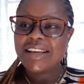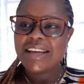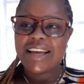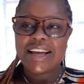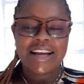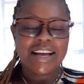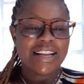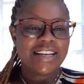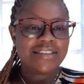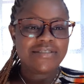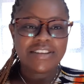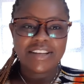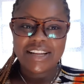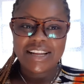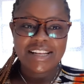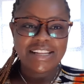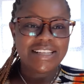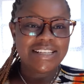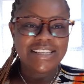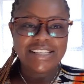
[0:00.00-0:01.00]
I can
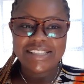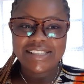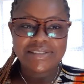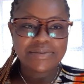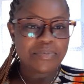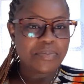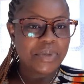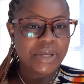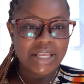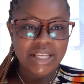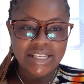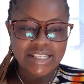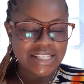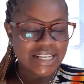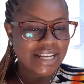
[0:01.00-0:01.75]
finally eat meat.